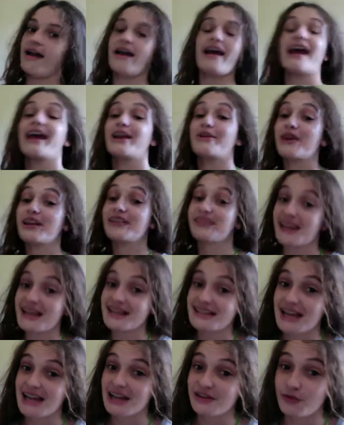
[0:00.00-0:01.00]
Anyway,
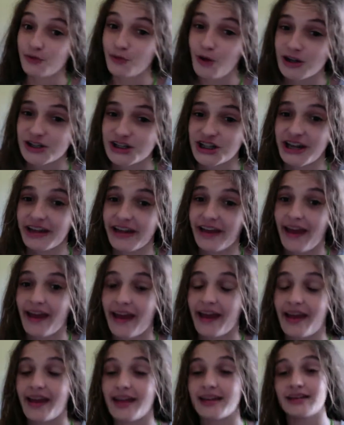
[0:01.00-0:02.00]
thanks guys for watching,
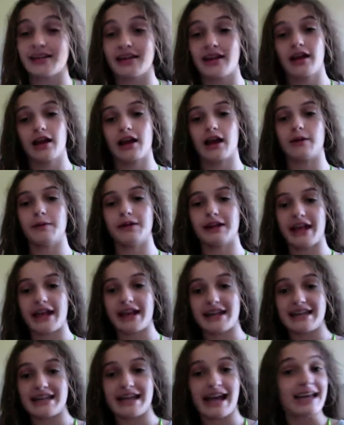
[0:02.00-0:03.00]
and come
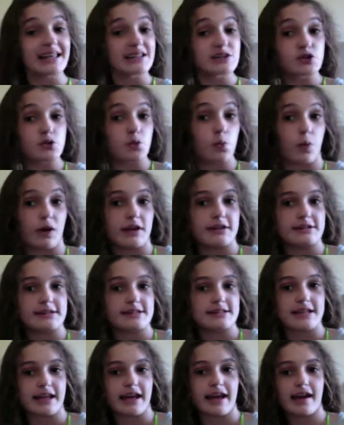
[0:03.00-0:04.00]
again next
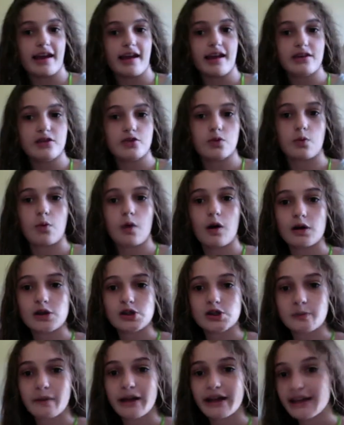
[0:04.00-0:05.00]
Wednesday to
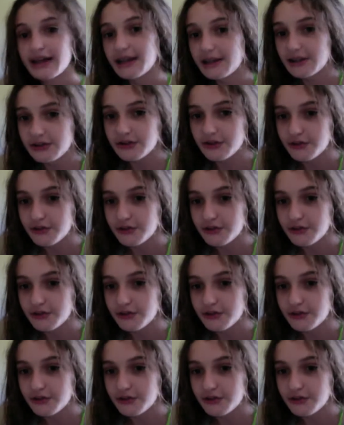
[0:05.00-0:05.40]
watch my next